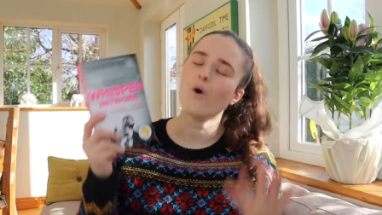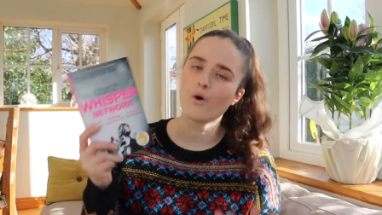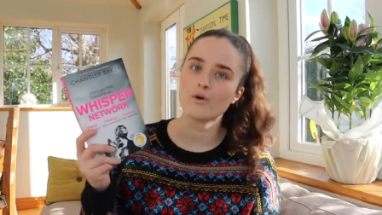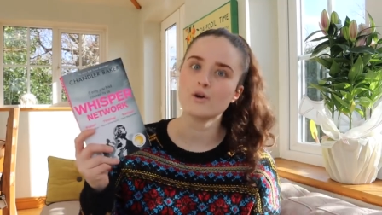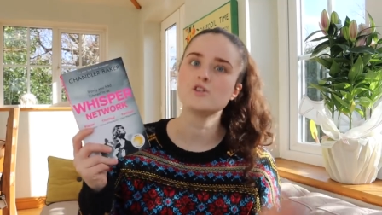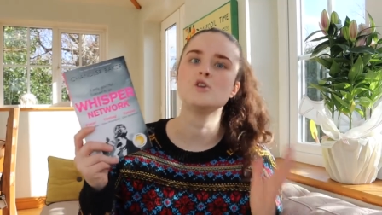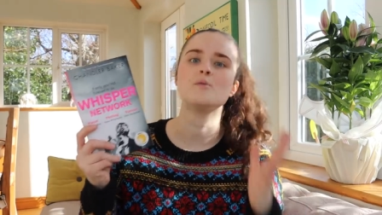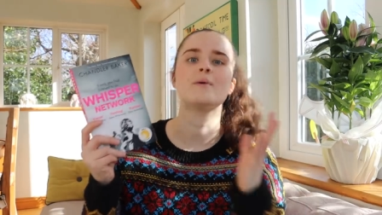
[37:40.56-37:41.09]

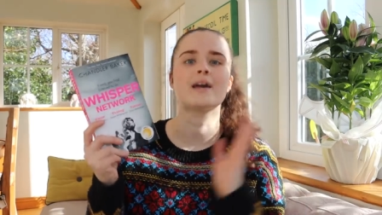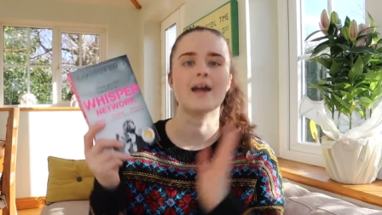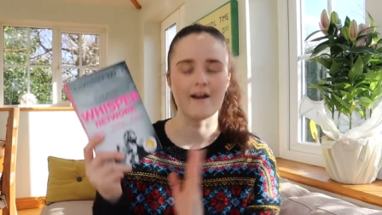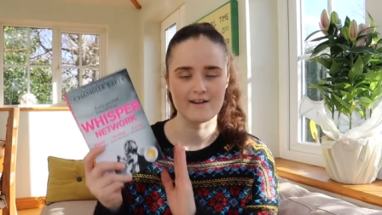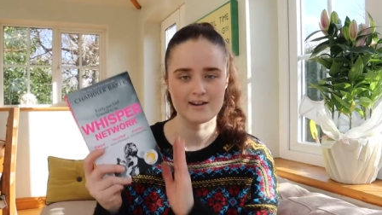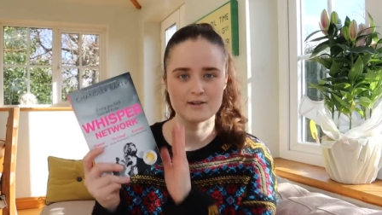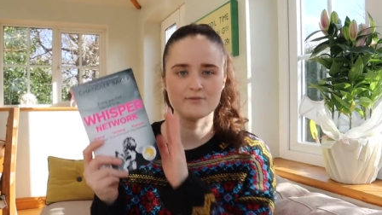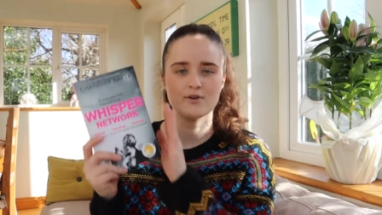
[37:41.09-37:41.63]
or a super
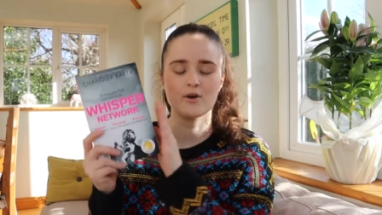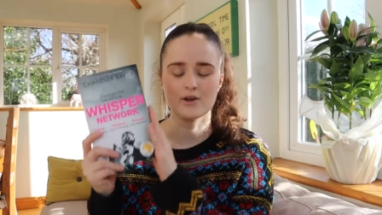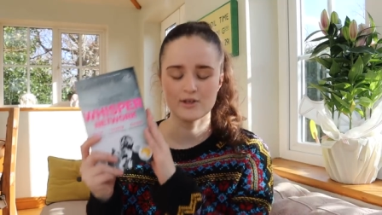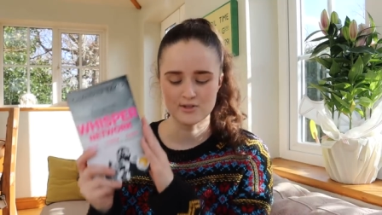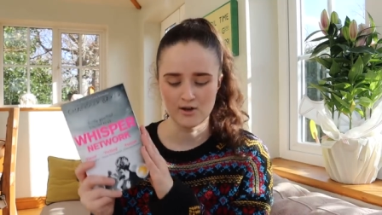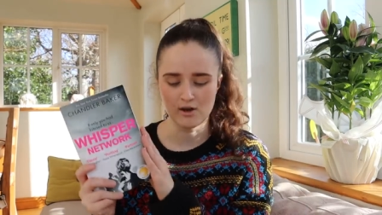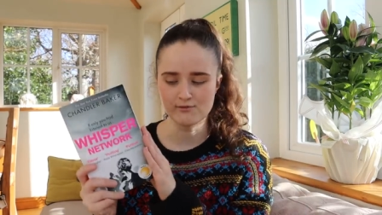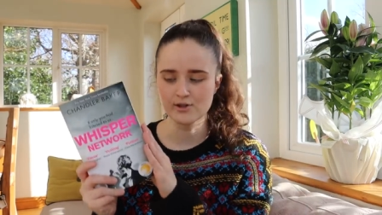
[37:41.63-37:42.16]
character
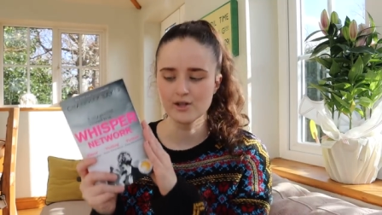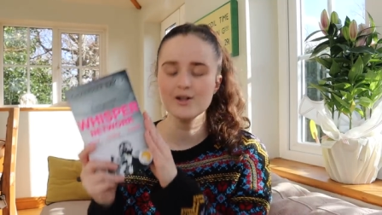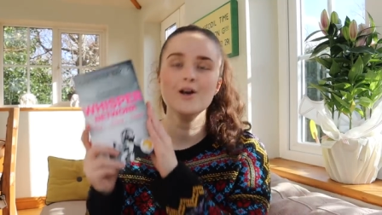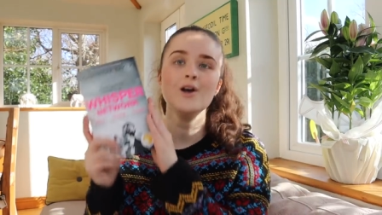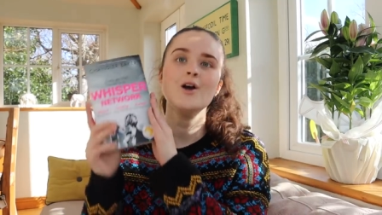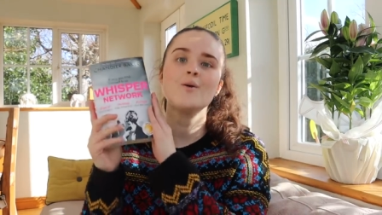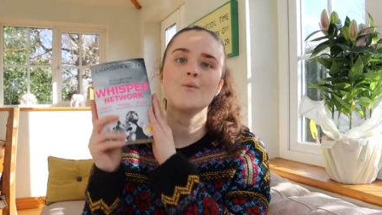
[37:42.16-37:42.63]
focused novel,